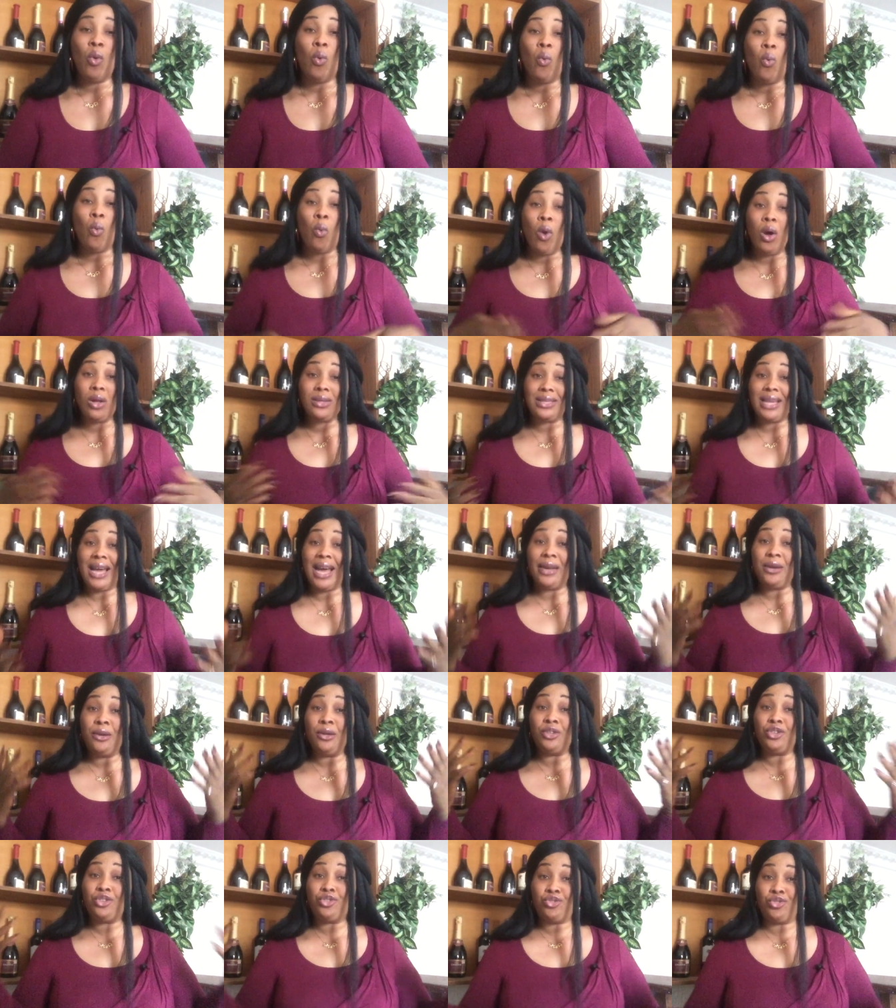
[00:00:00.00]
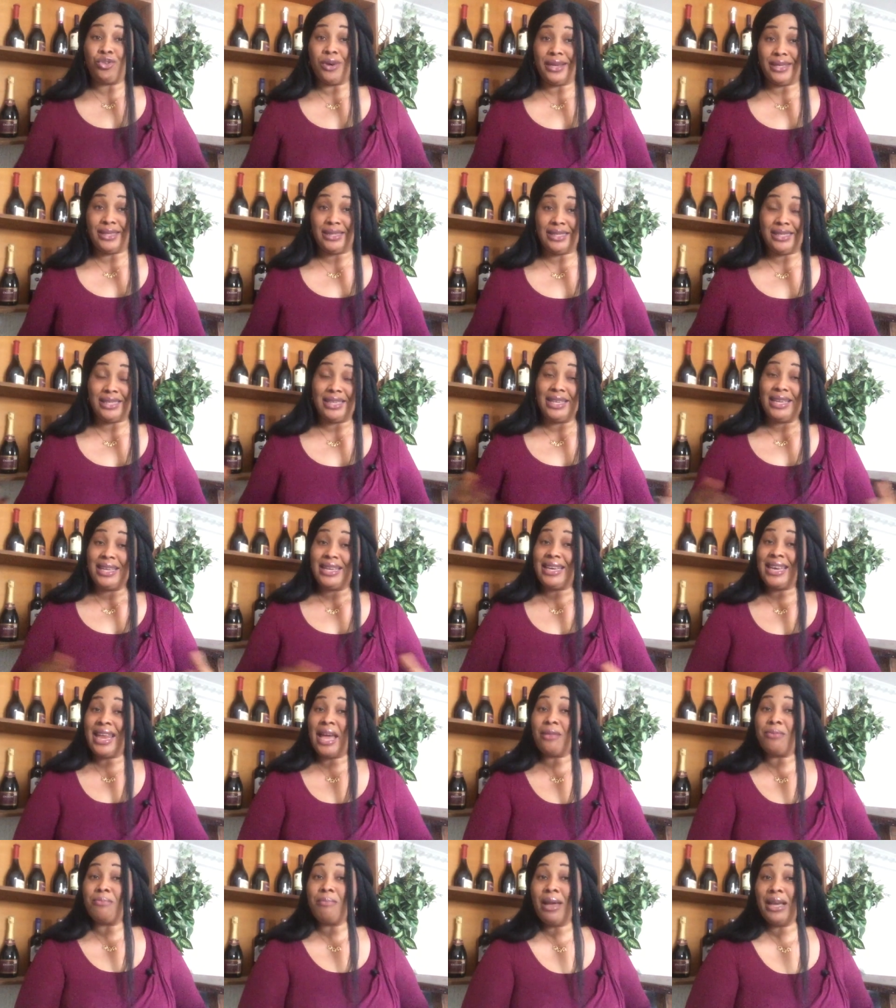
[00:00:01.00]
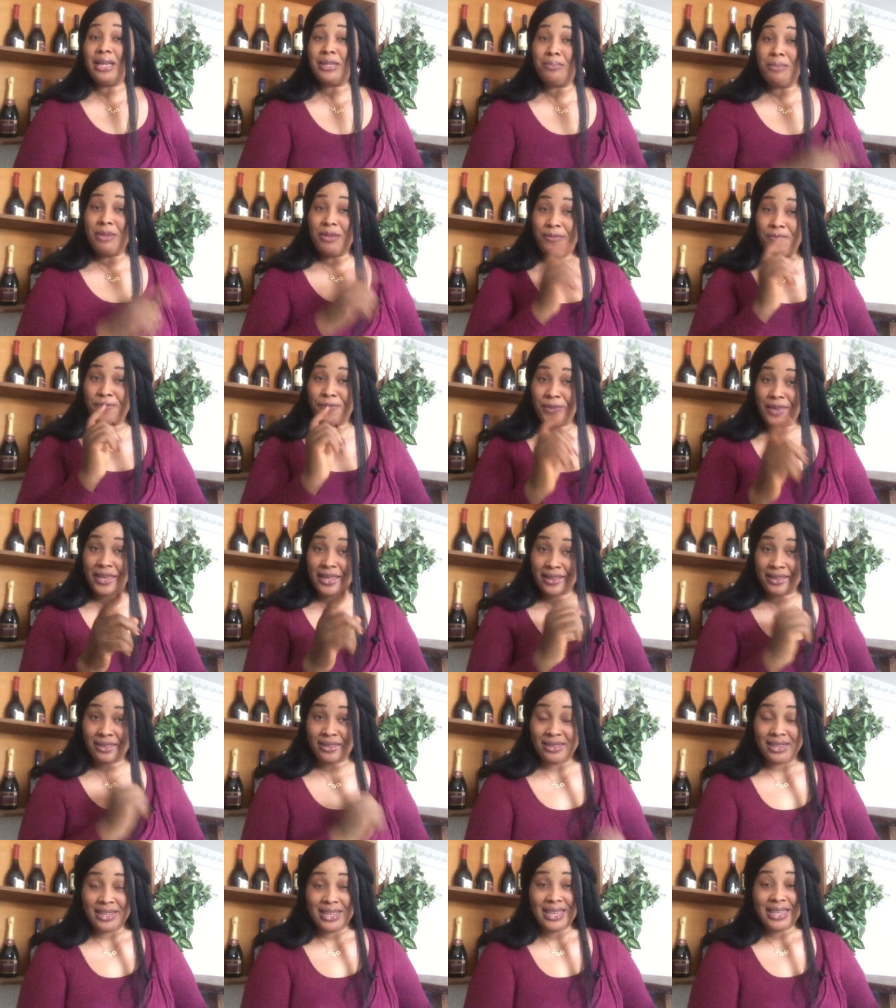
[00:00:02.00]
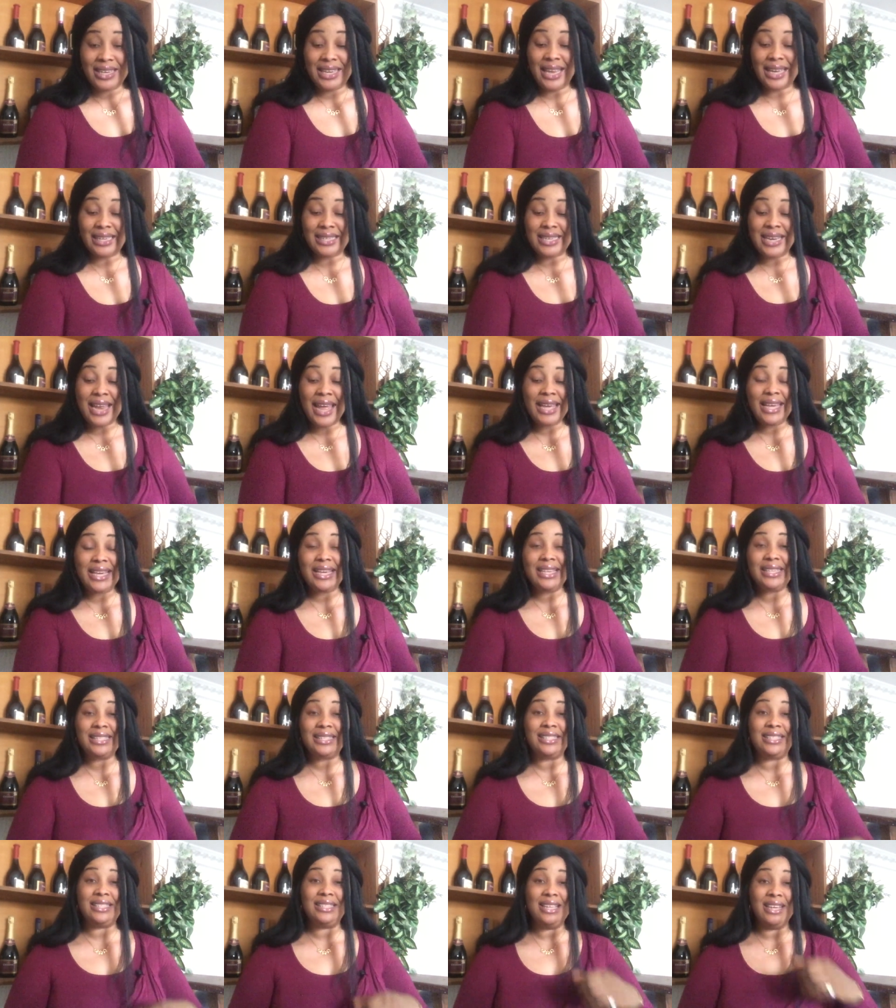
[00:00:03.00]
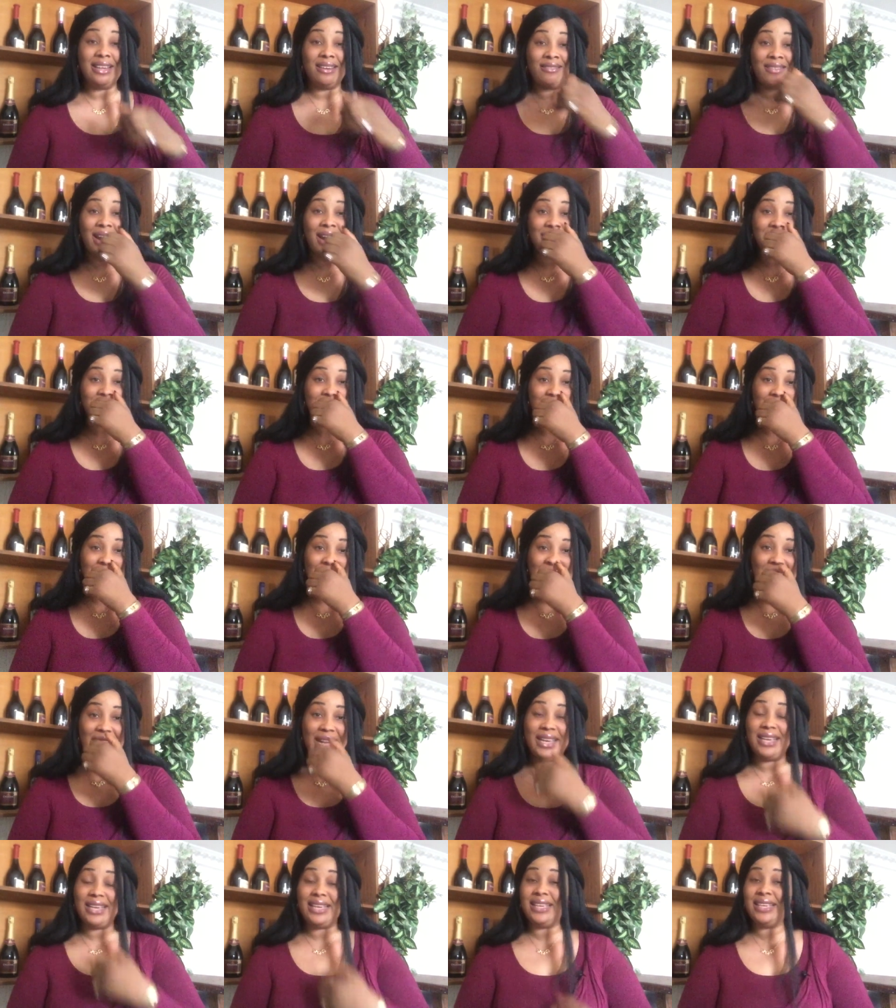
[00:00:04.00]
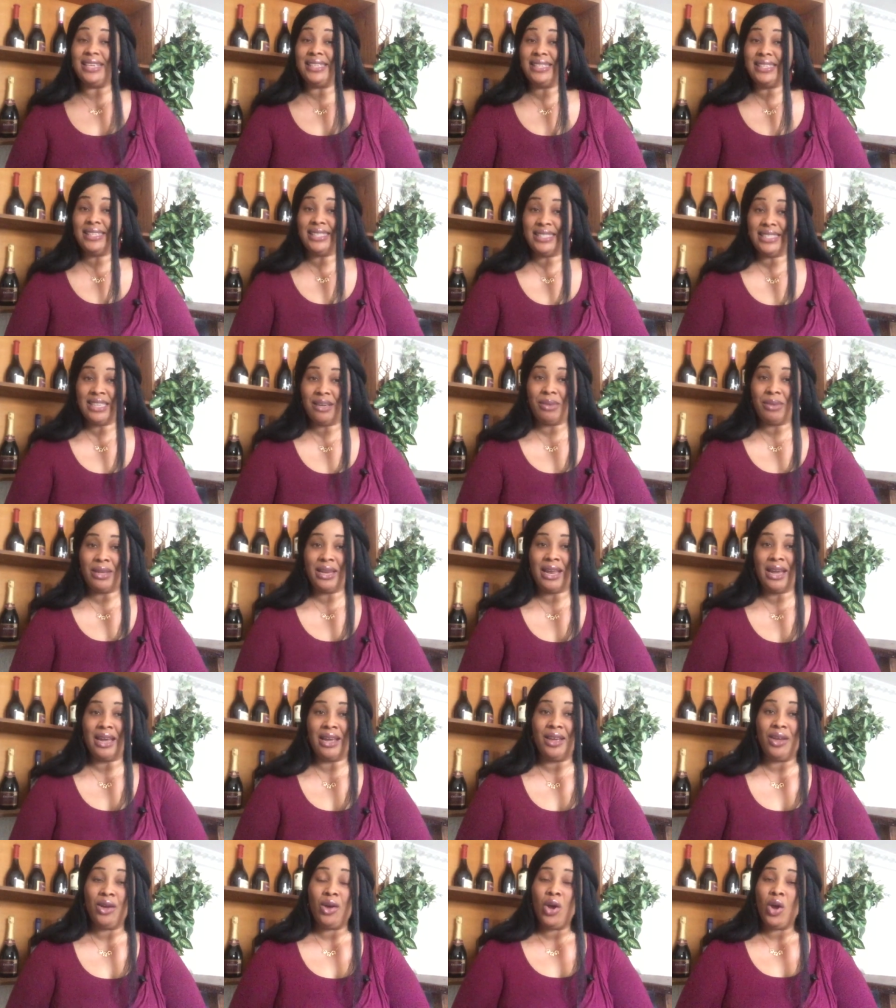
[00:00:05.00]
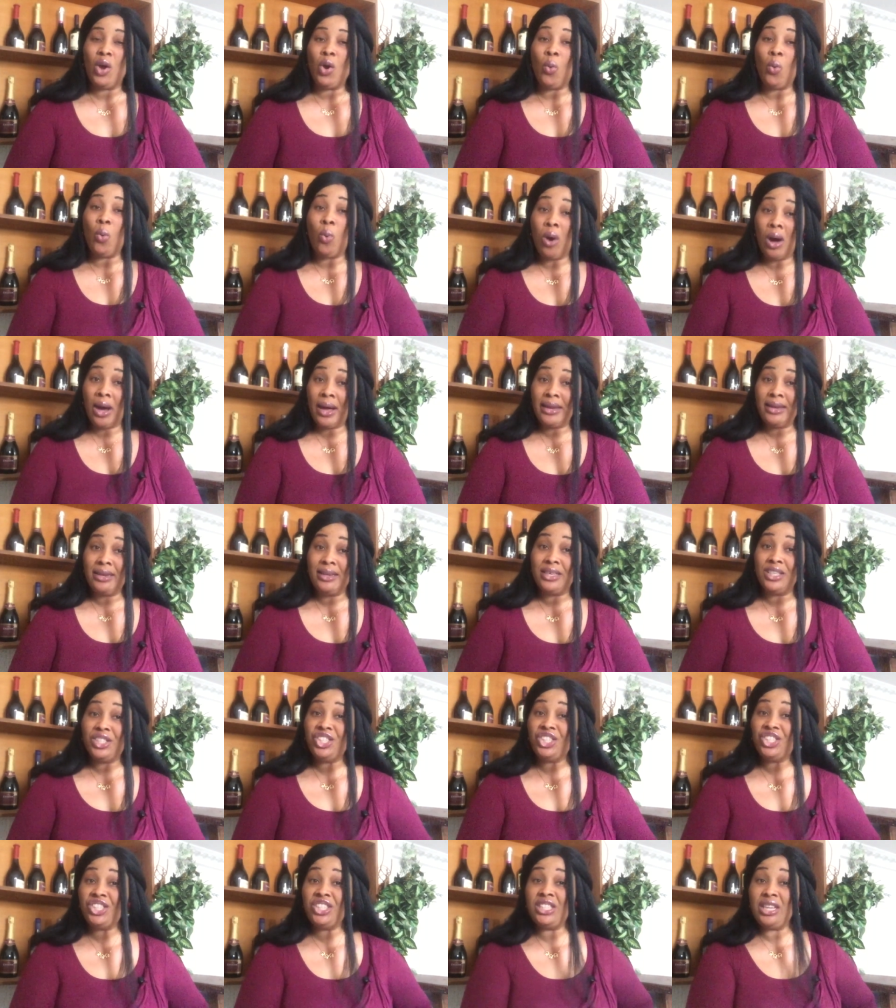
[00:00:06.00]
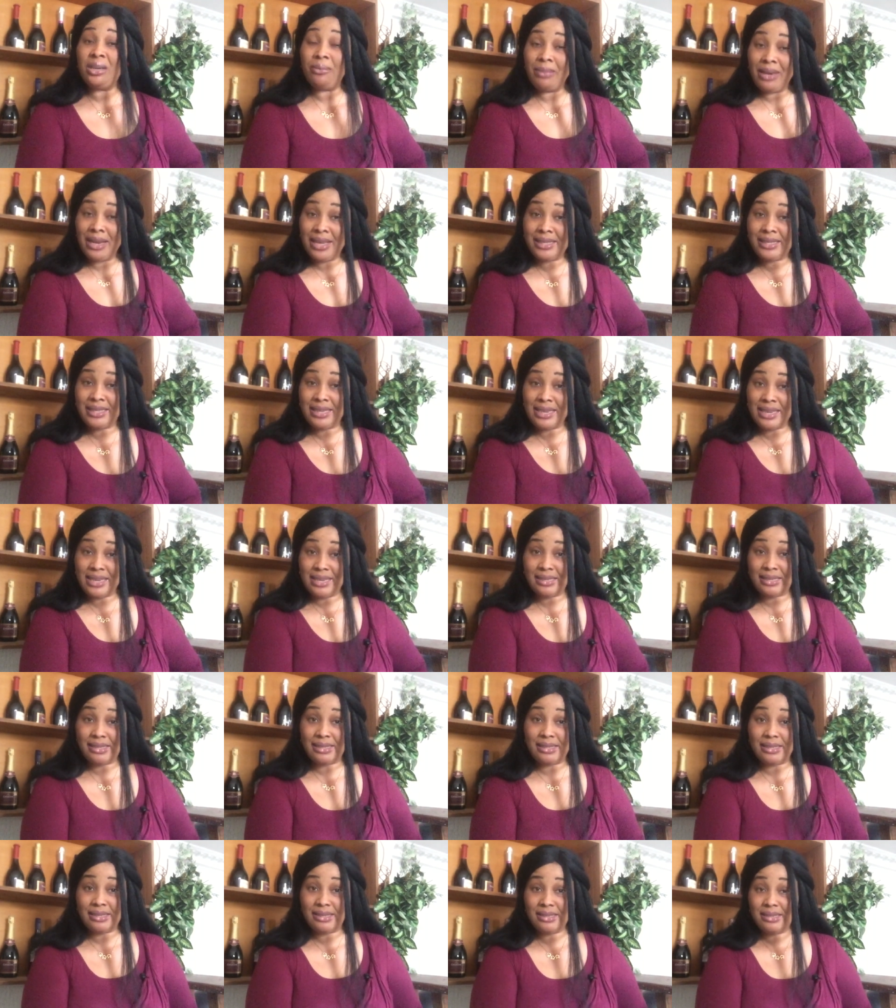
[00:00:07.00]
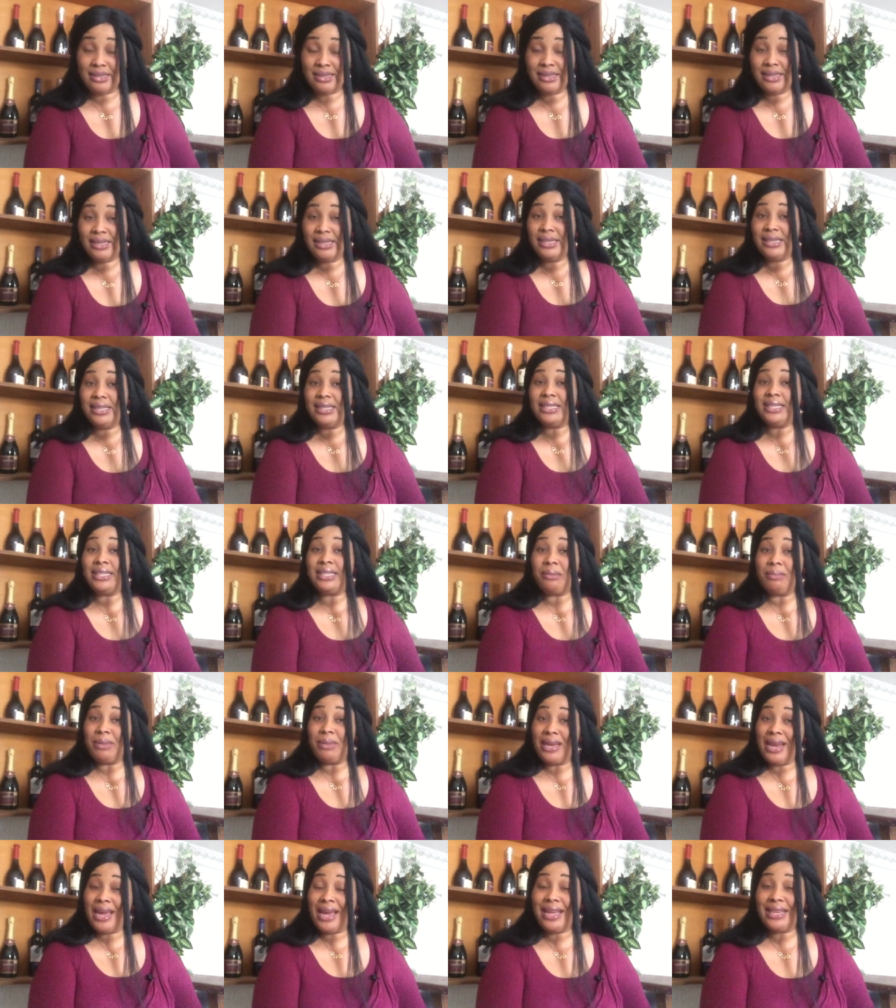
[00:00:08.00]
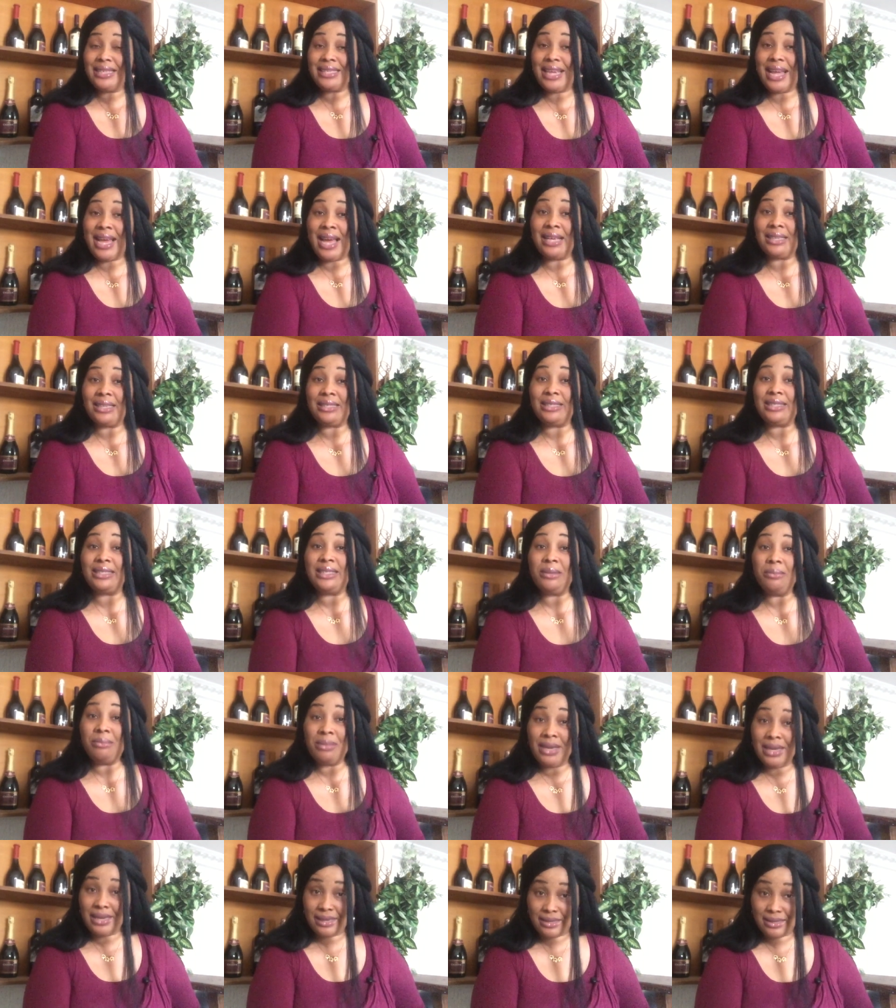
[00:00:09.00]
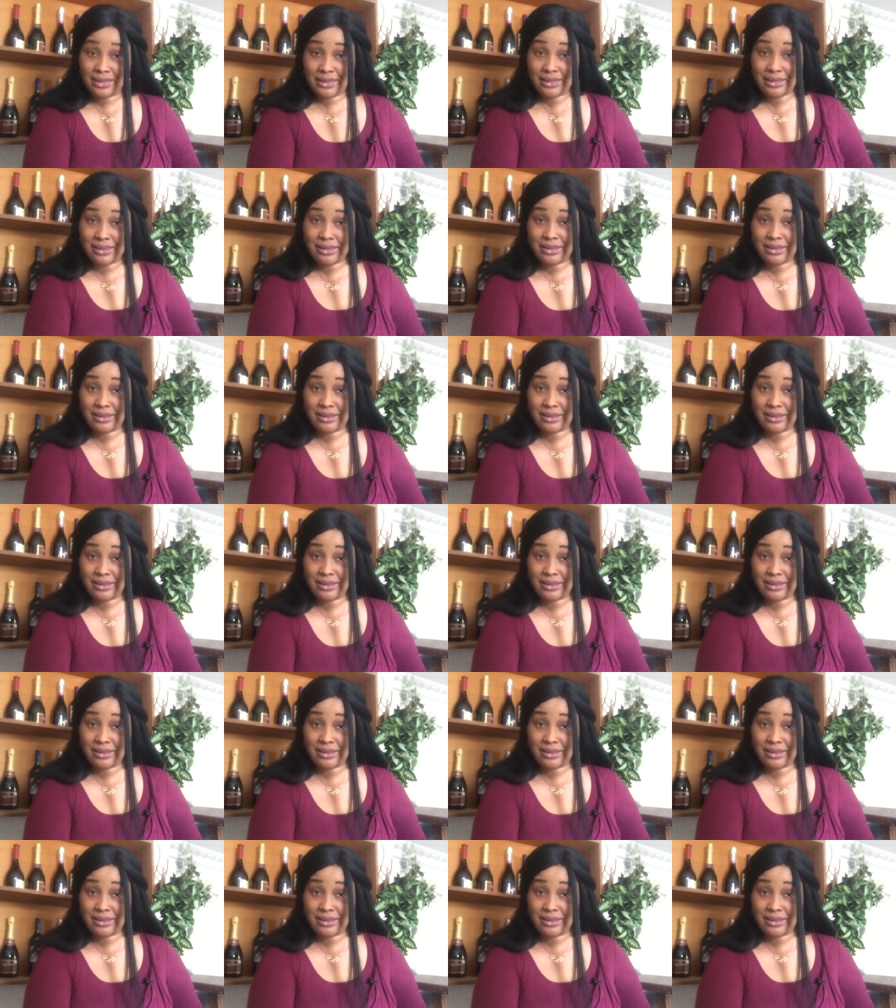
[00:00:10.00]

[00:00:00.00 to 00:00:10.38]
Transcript: What are those traits that make me feel that Nengi's rising sign is in Gemini? 1, shamelessness. Geminis are shameless.